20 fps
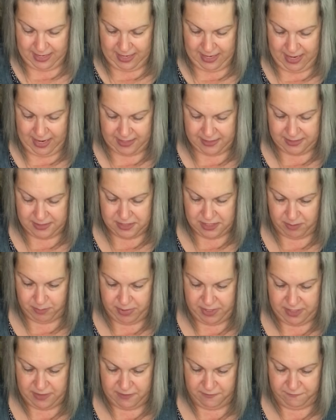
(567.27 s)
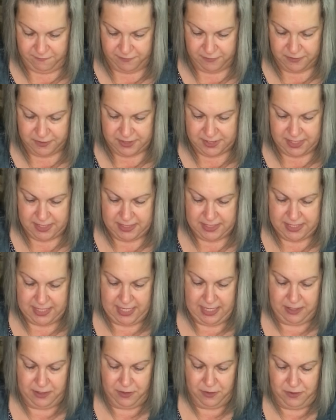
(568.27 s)
I'm going to dump it in the first
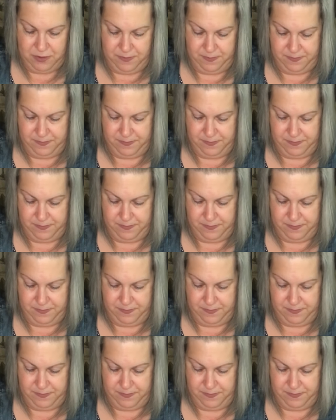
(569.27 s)
container.